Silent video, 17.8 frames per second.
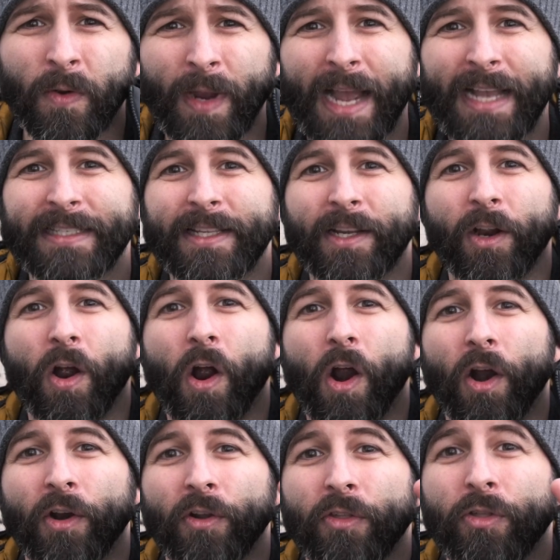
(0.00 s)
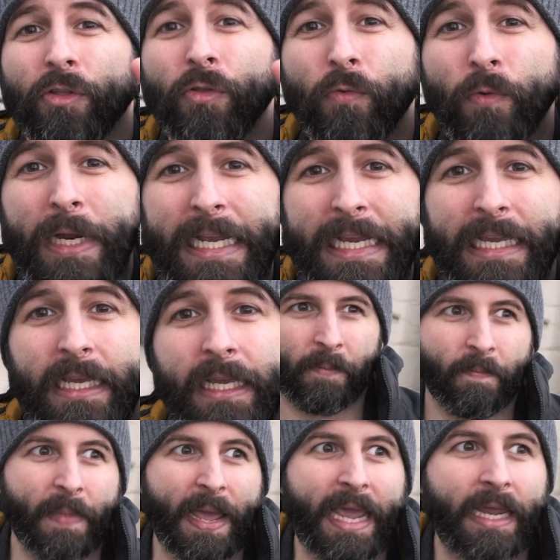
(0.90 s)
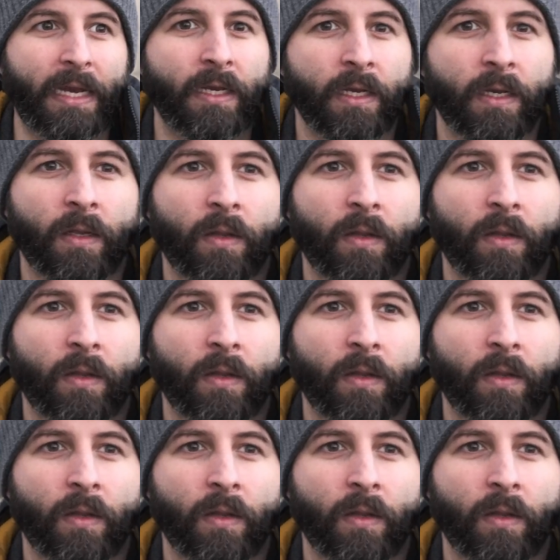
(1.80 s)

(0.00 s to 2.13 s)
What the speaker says: guys, there are three main